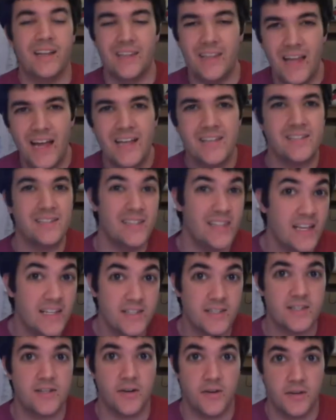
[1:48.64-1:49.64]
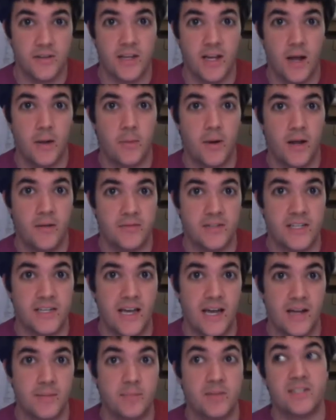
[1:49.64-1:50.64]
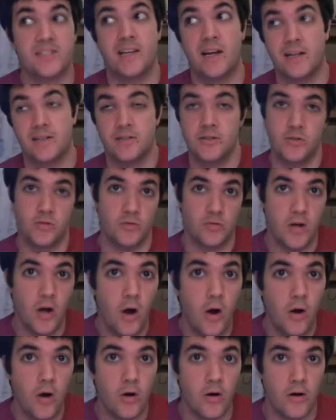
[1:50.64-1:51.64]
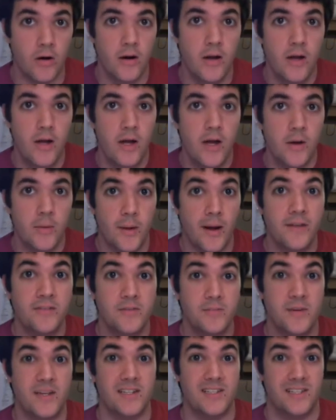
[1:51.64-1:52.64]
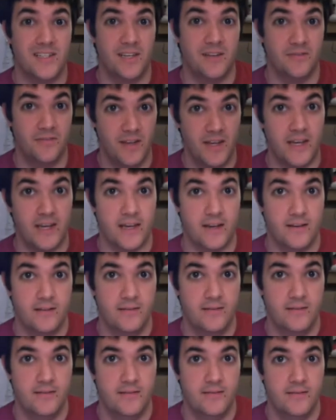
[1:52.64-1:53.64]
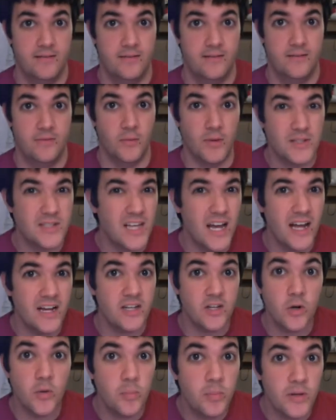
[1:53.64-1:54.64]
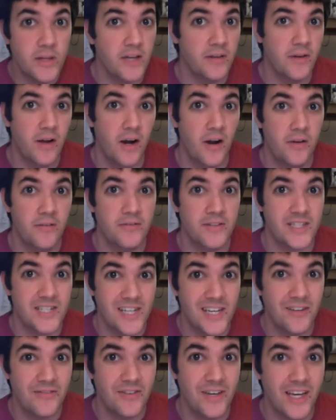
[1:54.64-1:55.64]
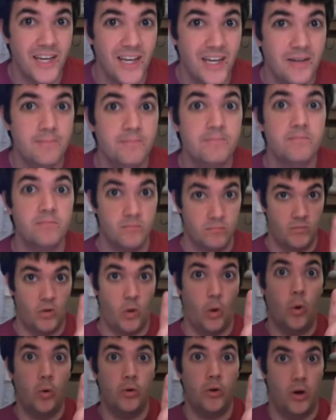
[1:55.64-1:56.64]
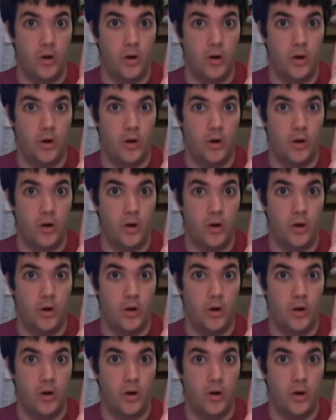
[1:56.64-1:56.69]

The last necessary thing I would have to get besides a new car would have to be a TV. What's that? You don't believe I don't have a TV? Hold